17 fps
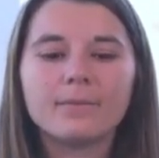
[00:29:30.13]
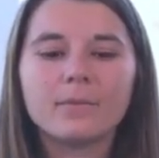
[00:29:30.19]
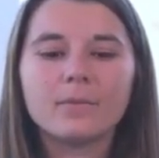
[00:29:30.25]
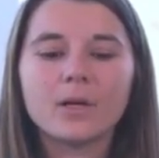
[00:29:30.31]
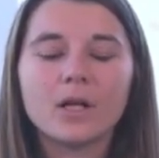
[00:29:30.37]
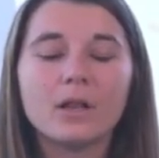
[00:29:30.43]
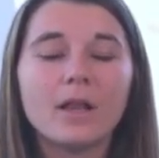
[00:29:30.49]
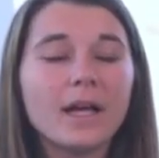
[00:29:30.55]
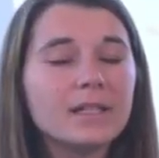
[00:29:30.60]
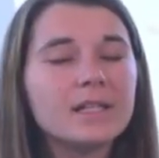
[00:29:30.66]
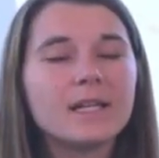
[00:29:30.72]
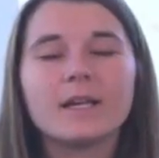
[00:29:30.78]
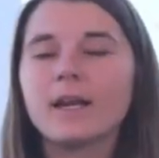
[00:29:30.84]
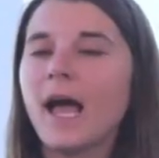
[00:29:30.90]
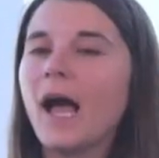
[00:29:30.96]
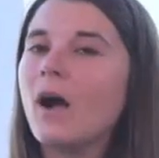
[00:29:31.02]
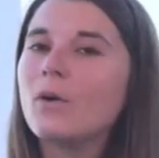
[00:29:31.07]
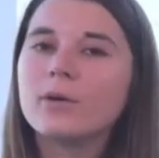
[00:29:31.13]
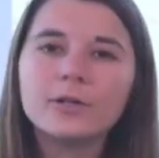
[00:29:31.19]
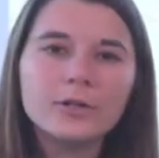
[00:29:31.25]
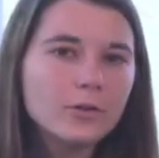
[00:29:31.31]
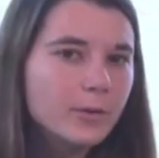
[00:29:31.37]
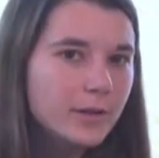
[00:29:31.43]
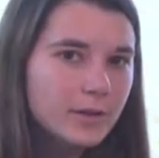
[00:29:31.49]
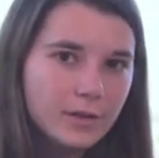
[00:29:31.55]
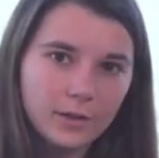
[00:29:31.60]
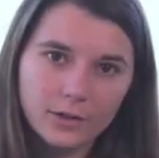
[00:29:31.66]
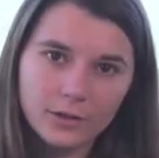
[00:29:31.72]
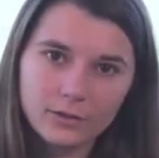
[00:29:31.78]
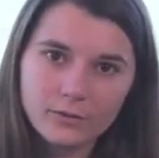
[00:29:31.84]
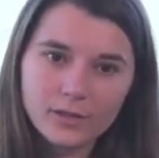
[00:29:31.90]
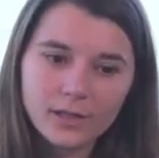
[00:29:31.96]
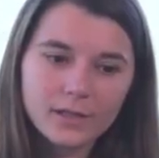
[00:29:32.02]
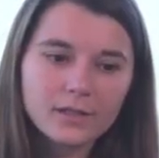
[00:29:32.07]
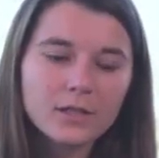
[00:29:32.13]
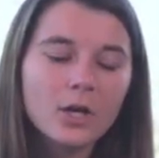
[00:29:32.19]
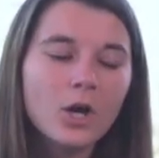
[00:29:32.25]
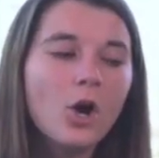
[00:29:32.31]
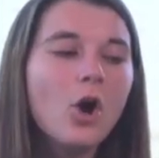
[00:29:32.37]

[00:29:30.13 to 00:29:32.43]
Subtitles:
collecting, and how are you going to use it?